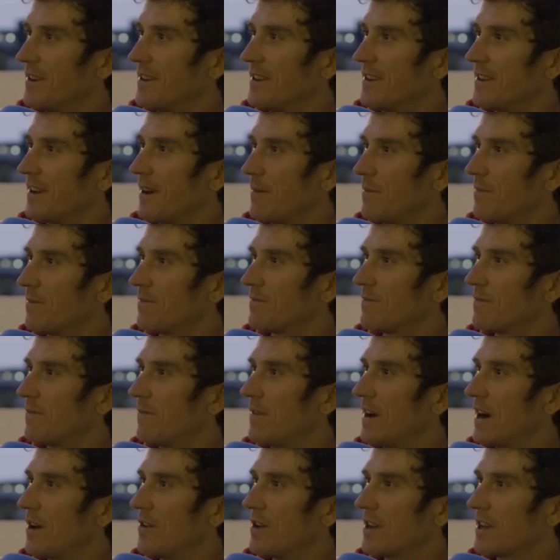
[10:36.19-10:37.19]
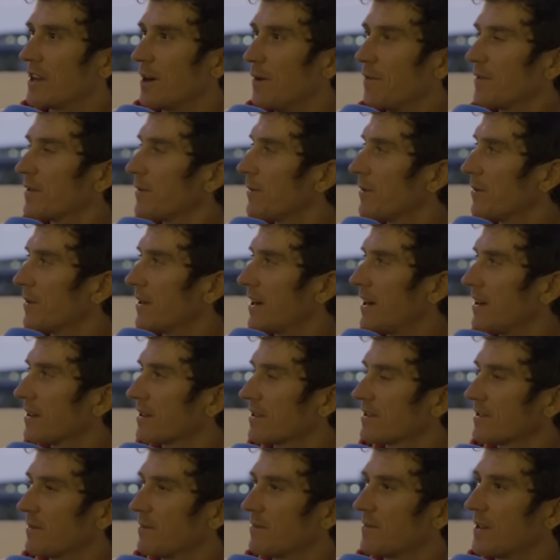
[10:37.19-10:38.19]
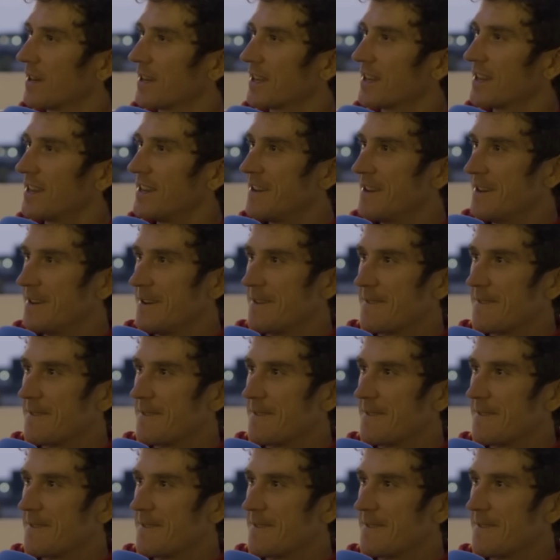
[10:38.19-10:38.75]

and I'm very comfortable with that because I'm like,